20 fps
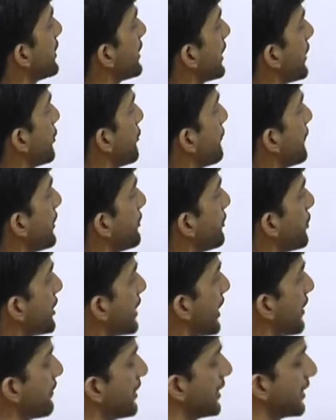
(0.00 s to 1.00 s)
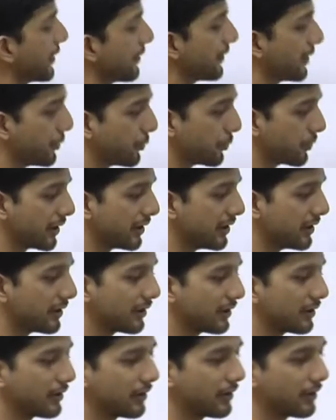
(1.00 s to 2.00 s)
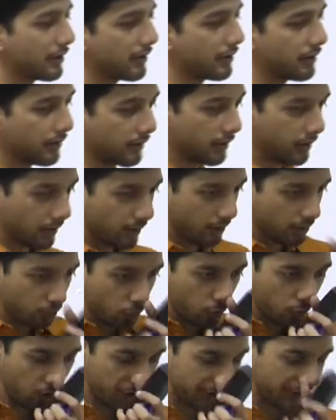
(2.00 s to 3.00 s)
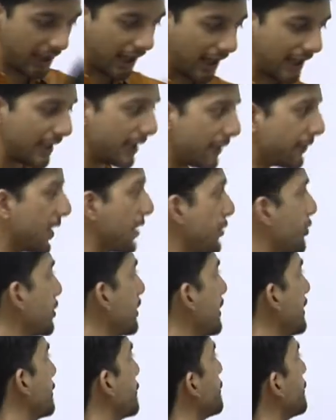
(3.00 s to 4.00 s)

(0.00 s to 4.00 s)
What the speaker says: the set of inputs have been given to it, what I eventually